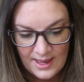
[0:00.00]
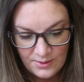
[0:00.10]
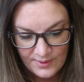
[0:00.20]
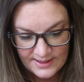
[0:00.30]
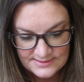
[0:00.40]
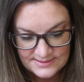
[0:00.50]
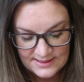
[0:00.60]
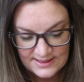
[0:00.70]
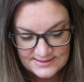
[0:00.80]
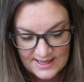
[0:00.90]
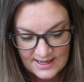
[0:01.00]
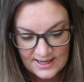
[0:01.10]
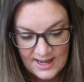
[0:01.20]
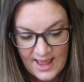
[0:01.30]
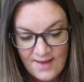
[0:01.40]
Anyways, he said,
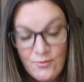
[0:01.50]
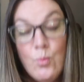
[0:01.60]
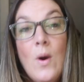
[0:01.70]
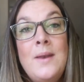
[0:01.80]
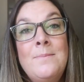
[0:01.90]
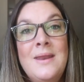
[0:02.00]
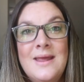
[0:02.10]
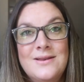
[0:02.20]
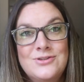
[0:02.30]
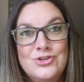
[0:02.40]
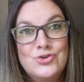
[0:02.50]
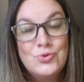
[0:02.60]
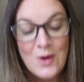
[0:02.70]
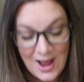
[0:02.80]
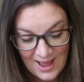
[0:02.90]
can I have one minute to
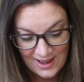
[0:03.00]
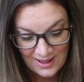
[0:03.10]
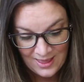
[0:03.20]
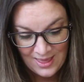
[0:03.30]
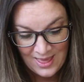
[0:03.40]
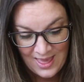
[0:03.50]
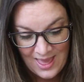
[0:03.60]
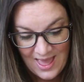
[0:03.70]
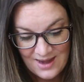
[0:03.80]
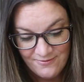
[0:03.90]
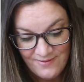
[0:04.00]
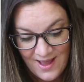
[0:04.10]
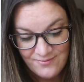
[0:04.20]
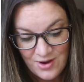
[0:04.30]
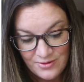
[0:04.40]
try and
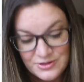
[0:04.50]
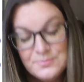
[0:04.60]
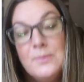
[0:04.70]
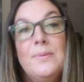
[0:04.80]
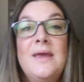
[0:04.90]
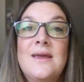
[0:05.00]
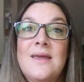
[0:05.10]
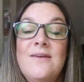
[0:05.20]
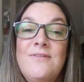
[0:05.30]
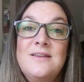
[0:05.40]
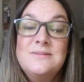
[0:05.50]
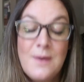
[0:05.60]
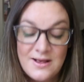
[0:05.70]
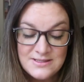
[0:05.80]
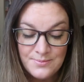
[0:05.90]
five dollars per pick if it is
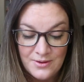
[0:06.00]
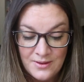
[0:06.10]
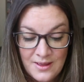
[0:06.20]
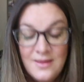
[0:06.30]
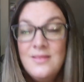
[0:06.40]
possible?